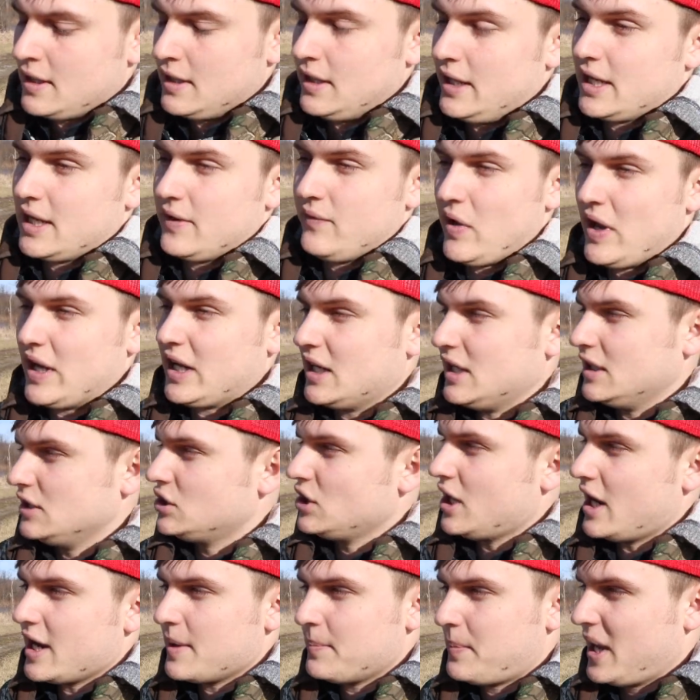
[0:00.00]
Like if I get a
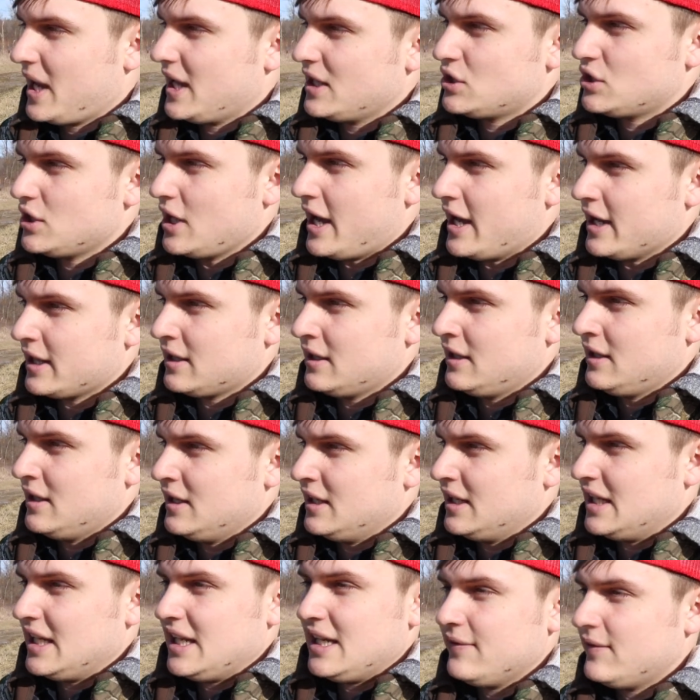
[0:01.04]
giant paycheck,
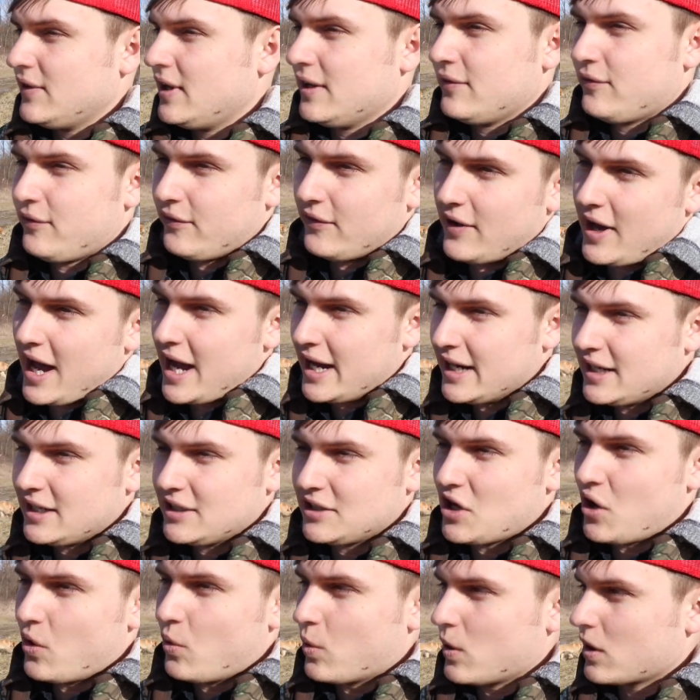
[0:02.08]
even if I
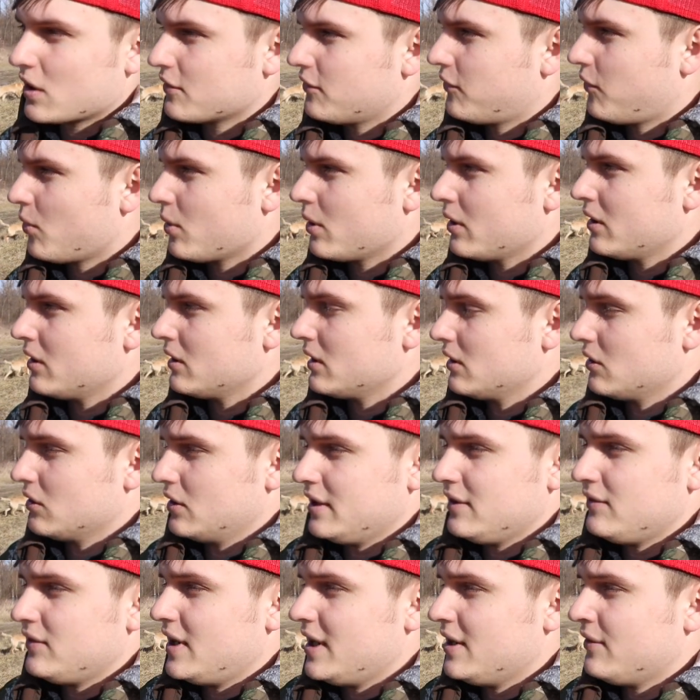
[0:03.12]
didn't go work for it, or
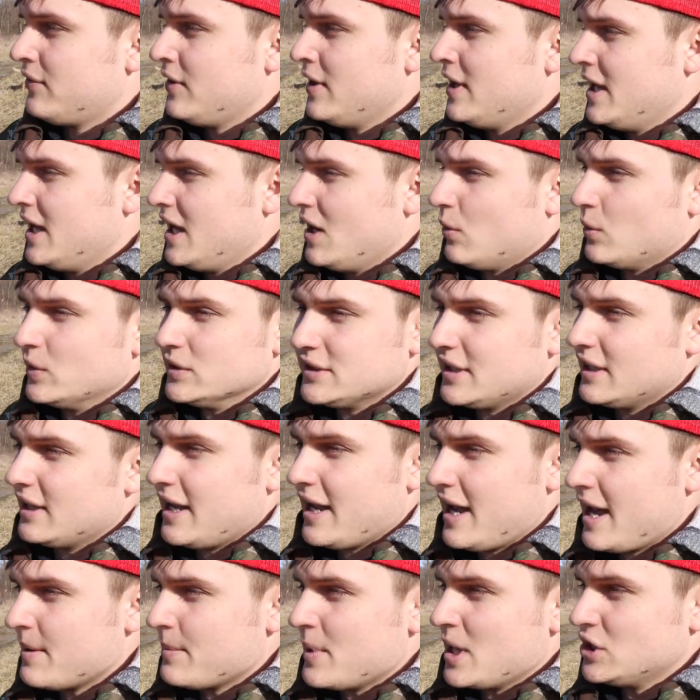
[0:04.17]
even if it wasn't
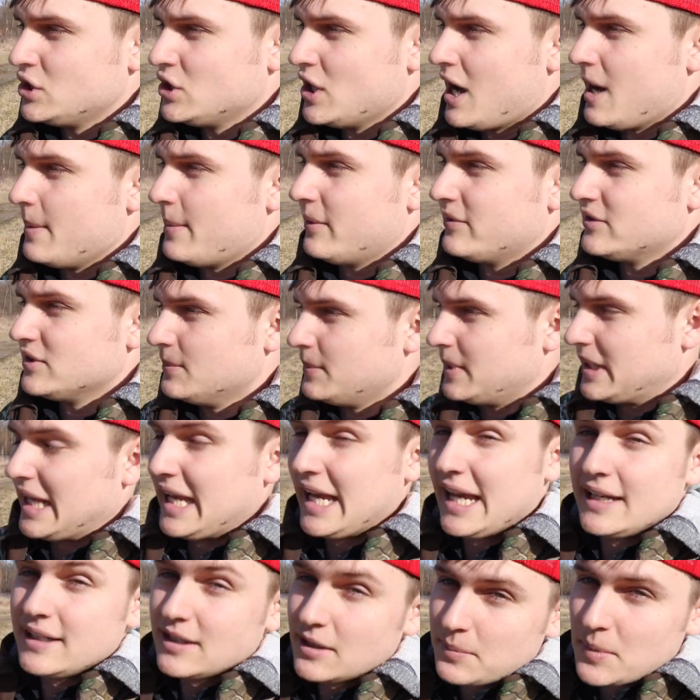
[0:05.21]
at my job, if somebody
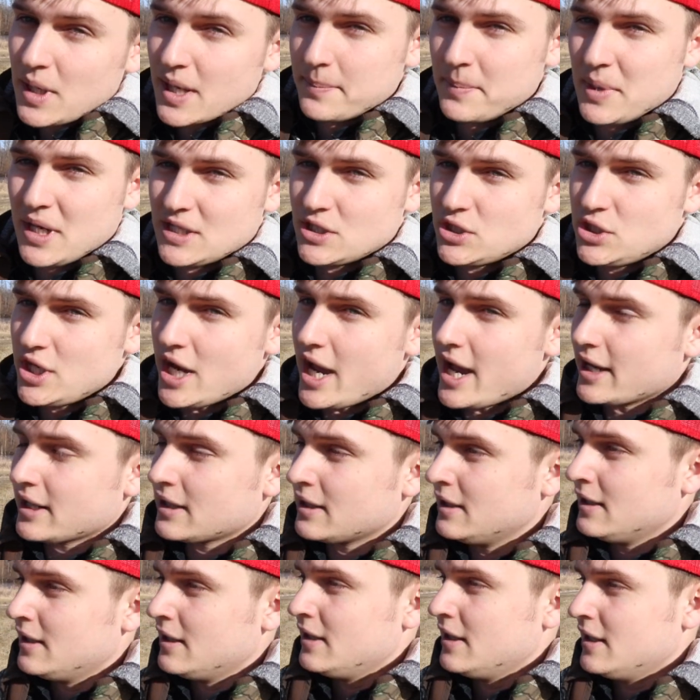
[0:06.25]
handed me a big
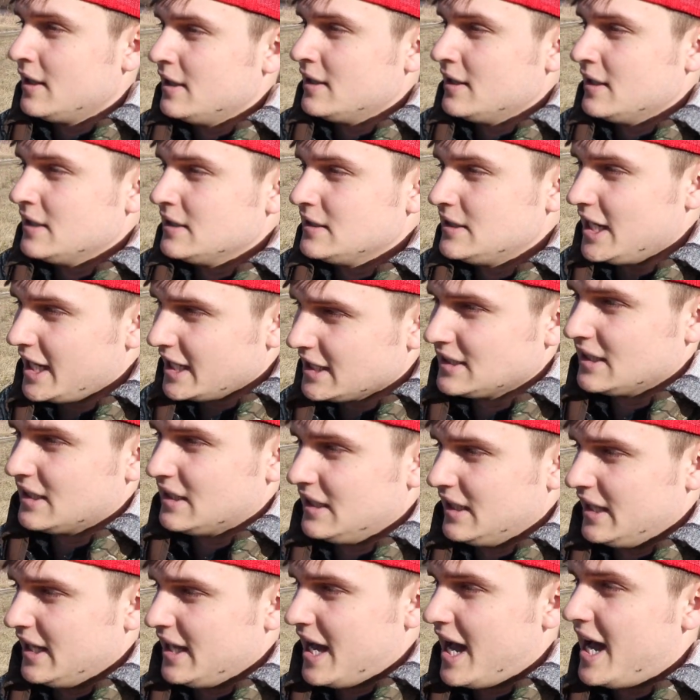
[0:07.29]
check,
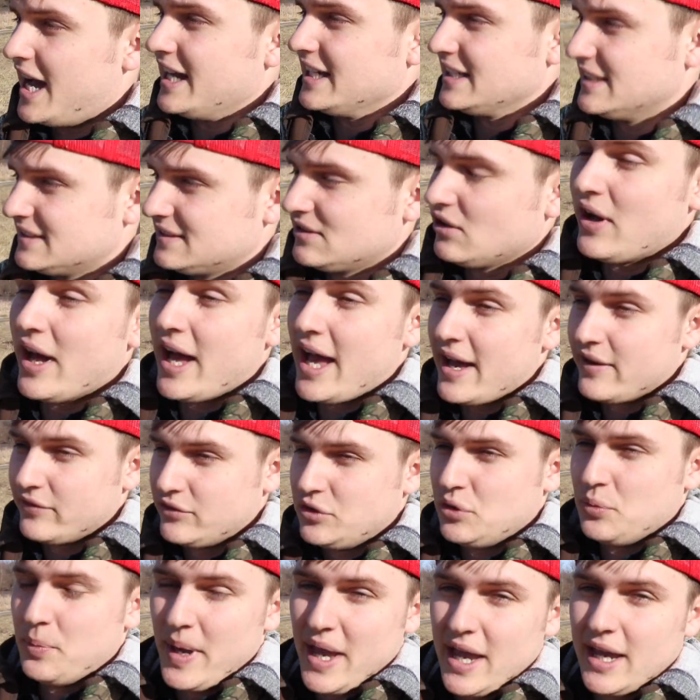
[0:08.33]
technically, I still have
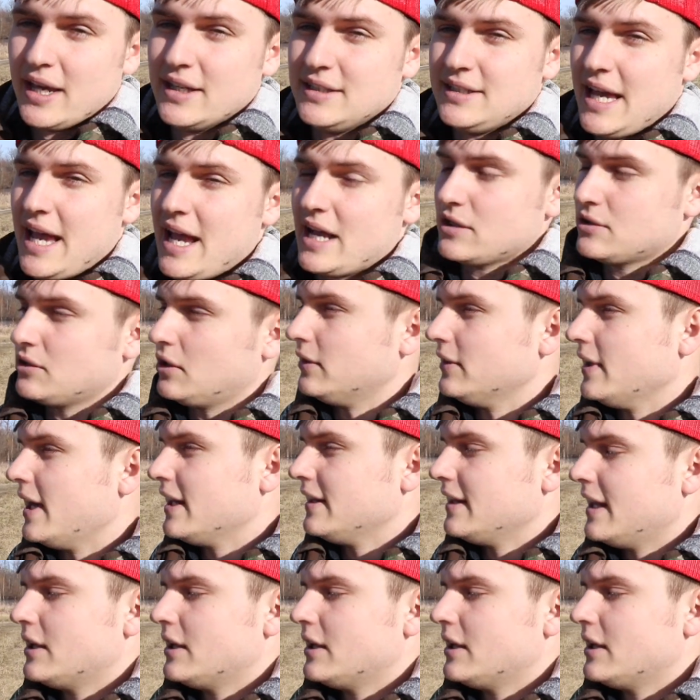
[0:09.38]
to pay a tax on that.